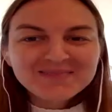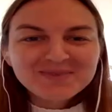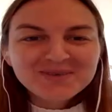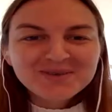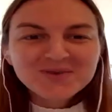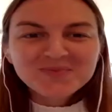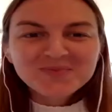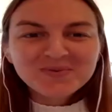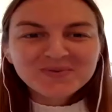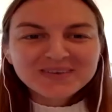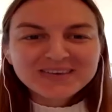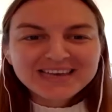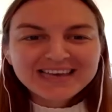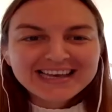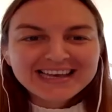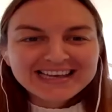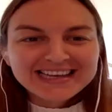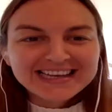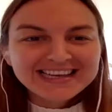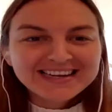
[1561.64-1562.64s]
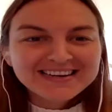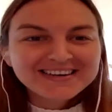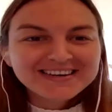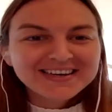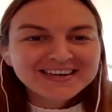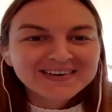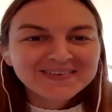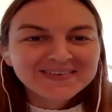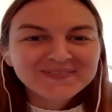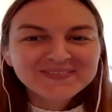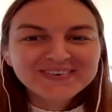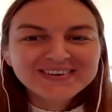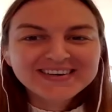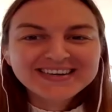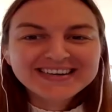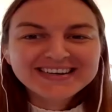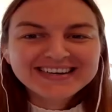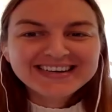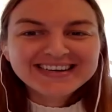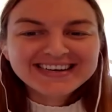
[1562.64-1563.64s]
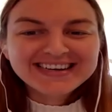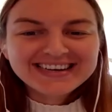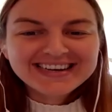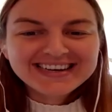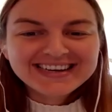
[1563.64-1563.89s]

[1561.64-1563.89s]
mute, but we can't hear him. Yeah.